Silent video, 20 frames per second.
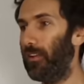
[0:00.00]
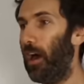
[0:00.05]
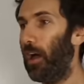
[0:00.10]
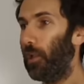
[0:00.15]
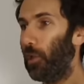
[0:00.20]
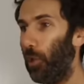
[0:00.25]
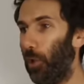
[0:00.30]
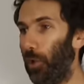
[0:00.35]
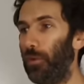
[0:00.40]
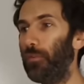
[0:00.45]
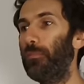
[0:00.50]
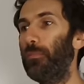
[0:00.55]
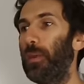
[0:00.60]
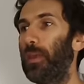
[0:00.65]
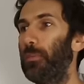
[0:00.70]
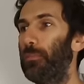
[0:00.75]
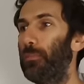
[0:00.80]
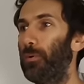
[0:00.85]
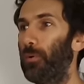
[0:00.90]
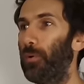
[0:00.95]
a lot of
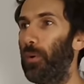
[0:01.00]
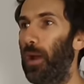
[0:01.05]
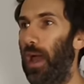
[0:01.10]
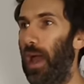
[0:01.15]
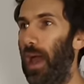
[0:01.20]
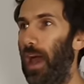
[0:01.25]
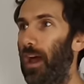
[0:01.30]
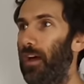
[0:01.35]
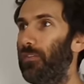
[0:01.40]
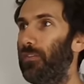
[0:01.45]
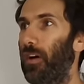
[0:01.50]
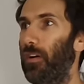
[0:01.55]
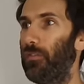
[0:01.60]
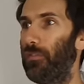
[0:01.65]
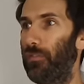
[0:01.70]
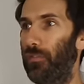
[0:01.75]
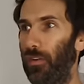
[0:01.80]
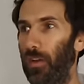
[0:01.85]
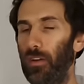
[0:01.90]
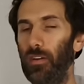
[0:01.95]
people have a
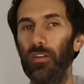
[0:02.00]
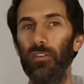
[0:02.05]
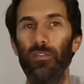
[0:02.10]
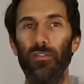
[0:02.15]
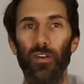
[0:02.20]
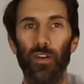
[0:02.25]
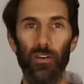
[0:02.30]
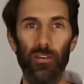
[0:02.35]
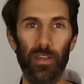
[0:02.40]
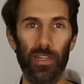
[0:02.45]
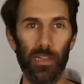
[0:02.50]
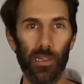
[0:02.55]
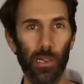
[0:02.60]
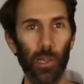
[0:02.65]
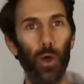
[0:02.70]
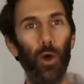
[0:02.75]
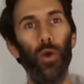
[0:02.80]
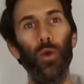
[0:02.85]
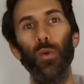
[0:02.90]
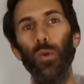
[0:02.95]
very, very
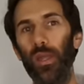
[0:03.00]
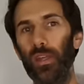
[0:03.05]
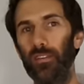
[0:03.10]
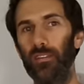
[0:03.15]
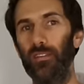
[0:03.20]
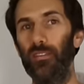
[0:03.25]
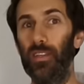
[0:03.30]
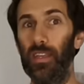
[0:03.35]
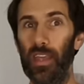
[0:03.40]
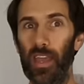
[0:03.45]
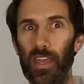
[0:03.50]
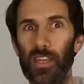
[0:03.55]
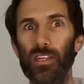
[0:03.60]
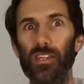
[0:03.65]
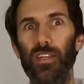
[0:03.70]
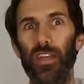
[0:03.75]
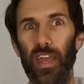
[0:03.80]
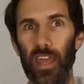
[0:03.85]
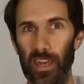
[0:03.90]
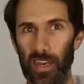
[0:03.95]
low
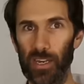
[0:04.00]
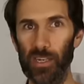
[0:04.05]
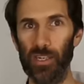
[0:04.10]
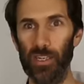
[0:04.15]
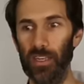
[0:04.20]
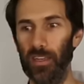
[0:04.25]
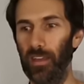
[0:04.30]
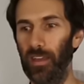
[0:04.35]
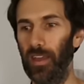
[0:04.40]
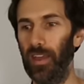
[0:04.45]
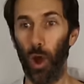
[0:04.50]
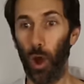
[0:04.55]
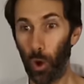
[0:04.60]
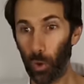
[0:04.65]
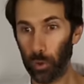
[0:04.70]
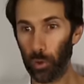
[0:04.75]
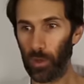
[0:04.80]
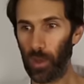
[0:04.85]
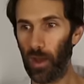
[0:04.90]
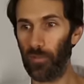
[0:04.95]
instigation energy.
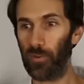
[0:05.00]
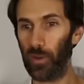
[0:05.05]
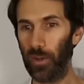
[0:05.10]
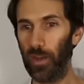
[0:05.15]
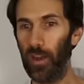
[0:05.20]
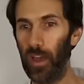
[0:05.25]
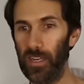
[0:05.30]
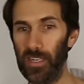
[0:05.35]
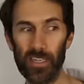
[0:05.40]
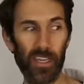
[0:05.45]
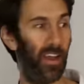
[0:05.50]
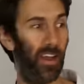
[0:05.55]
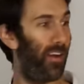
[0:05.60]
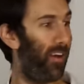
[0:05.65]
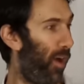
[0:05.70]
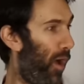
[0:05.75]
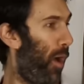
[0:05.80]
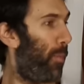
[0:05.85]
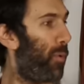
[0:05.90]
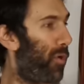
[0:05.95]
Oh, look, I've got an
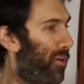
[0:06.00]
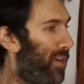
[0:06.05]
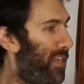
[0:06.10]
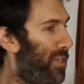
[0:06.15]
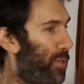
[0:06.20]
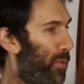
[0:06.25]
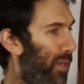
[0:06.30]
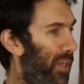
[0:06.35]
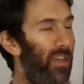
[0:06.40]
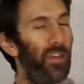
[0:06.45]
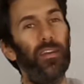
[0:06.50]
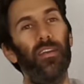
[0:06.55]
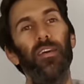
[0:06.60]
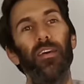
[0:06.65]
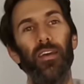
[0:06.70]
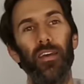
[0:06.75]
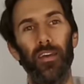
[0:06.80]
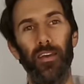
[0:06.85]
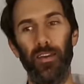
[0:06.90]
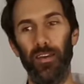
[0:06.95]
idea. I'm already doing it.
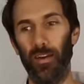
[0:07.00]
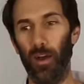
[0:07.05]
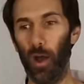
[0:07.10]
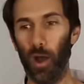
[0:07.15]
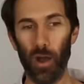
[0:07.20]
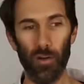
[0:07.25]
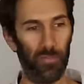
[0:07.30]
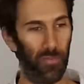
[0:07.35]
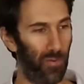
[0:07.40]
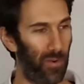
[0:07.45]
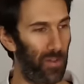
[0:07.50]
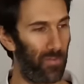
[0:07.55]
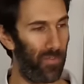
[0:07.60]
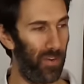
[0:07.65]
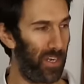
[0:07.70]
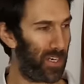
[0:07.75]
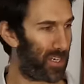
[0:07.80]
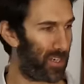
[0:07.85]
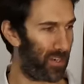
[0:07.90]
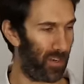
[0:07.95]
Oh, I've already
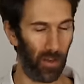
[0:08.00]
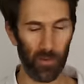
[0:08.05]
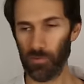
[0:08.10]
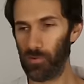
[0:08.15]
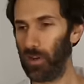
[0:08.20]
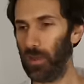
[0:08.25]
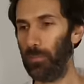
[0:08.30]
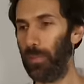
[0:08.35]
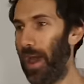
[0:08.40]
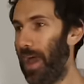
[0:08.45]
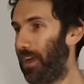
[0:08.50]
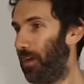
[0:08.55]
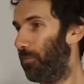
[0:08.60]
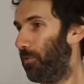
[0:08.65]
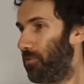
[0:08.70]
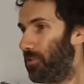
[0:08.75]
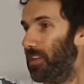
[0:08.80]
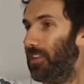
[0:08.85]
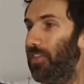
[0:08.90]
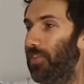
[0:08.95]
finished it. I'm already back. I'm
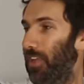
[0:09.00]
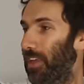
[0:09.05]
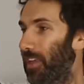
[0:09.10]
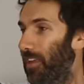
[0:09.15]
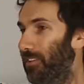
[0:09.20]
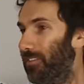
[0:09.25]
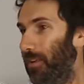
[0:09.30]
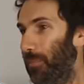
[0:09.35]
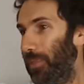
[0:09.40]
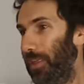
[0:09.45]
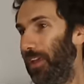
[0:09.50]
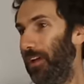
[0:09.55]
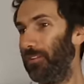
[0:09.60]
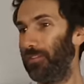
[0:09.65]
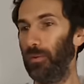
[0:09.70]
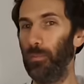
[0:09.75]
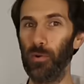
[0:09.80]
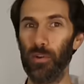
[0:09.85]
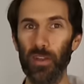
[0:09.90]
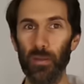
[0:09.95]
already thinking something
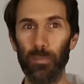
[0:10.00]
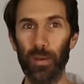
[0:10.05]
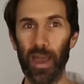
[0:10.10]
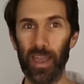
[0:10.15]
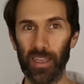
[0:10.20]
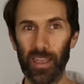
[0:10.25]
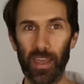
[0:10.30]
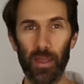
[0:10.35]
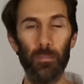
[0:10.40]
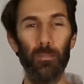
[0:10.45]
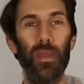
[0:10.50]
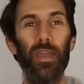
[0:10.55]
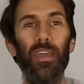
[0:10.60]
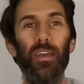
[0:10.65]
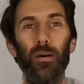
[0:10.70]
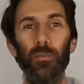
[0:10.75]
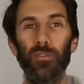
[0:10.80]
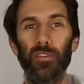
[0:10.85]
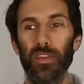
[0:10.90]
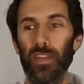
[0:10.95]
else. I'm already back. And
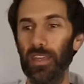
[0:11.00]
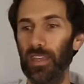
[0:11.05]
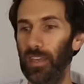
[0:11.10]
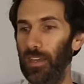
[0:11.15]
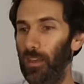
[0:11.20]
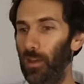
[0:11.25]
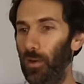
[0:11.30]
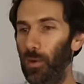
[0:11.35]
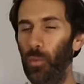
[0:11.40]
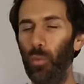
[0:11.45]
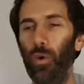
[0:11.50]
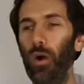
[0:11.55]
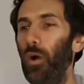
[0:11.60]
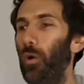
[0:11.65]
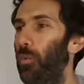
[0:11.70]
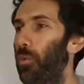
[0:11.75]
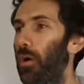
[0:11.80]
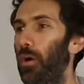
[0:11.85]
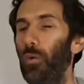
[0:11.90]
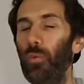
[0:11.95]
me, I'm sitting here going, whoa,
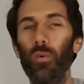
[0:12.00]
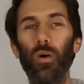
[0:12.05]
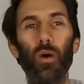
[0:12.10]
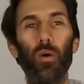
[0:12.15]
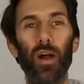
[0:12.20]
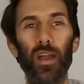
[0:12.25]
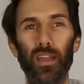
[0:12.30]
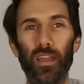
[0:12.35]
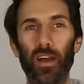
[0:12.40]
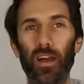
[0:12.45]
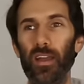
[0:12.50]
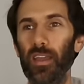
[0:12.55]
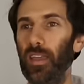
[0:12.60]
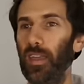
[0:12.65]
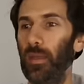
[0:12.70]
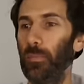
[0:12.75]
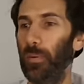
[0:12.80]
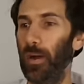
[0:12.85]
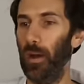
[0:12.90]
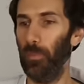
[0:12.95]
whoa, whoa, I can't
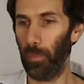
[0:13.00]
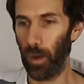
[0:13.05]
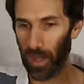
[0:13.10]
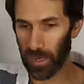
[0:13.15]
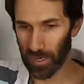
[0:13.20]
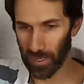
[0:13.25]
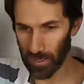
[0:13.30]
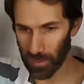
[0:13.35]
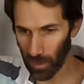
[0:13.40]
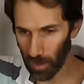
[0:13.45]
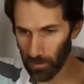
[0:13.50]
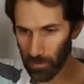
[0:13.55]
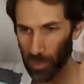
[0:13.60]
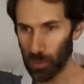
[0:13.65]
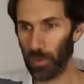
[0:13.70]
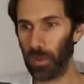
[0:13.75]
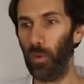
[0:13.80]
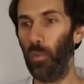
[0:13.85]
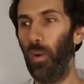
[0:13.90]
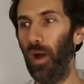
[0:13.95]
keep up. I need, I'm
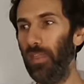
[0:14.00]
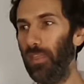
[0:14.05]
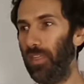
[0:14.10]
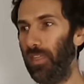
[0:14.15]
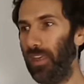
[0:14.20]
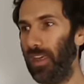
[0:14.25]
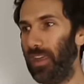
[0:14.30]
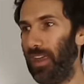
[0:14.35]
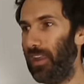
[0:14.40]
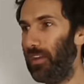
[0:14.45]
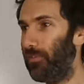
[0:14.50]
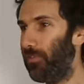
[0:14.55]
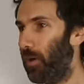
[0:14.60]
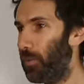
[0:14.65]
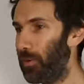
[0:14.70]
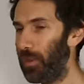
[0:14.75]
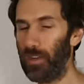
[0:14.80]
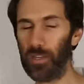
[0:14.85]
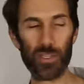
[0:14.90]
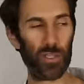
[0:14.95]
doing one thing. And if
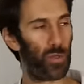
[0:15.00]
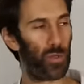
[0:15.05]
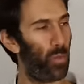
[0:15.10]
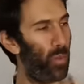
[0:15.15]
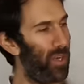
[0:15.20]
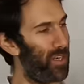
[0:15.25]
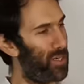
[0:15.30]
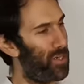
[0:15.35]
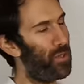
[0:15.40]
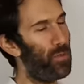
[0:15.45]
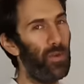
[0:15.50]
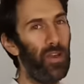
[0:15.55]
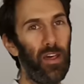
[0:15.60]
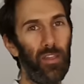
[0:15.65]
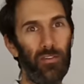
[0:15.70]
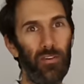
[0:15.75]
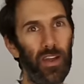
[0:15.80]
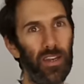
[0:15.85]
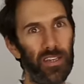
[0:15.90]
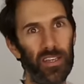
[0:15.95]
I'm going to switch to
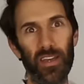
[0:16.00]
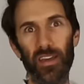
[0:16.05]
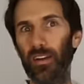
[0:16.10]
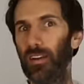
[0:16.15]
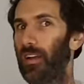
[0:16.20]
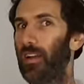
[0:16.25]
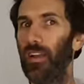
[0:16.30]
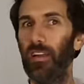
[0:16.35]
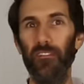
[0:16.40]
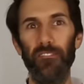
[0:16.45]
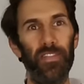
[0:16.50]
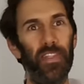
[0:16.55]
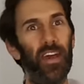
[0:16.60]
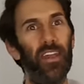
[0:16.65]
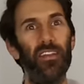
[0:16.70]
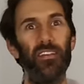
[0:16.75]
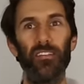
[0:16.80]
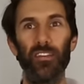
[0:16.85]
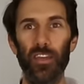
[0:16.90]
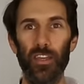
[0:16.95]
another idea,
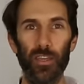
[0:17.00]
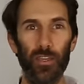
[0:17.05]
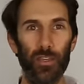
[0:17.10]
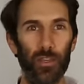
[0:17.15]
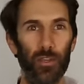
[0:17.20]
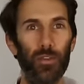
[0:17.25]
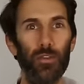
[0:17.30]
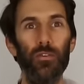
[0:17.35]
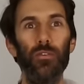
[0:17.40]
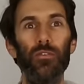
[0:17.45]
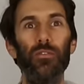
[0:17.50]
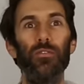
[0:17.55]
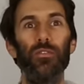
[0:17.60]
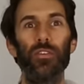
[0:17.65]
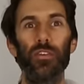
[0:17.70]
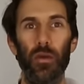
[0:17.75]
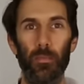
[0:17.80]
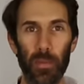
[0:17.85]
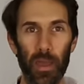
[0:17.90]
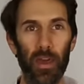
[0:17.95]
that is a
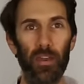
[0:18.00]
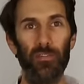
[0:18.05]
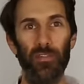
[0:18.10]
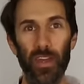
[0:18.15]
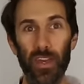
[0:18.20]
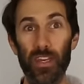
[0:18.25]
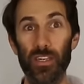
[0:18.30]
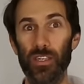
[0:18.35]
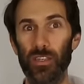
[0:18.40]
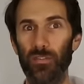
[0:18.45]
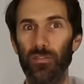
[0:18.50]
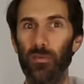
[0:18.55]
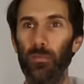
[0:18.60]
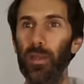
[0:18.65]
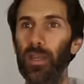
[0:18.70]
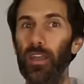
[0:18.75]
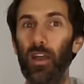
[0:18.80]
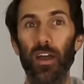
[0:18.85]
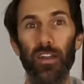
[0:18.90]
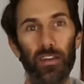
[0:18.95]
huge amount of energy for
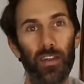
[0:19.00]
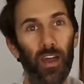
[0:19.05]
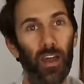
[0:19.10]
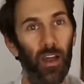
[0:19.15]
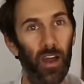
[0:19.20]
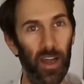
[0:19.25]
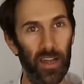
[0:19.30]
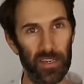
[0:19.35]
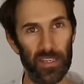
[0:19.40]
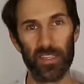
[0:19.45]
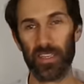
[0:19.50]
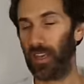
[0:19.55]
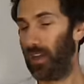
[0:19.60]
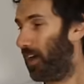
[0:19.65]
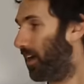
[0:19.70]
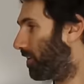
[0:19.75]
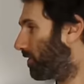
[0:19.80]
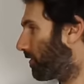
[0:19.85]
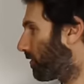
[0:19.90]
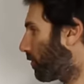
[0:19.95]
me. I, I just
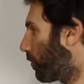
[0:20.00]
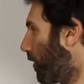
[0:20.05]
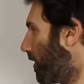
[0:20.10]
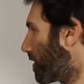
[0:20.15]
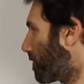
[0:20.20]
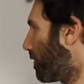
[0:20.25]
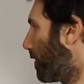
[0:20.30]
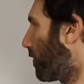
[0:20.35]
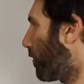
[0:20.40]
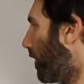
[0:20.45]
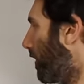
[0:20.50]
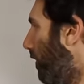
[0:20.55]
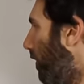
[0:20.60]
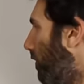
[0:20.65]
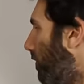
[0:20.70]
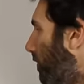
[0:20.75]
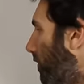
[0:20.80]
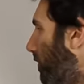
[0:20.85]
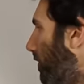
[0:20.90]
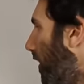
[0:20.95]
can't switch between
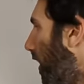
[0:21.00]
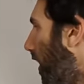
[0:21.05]
those two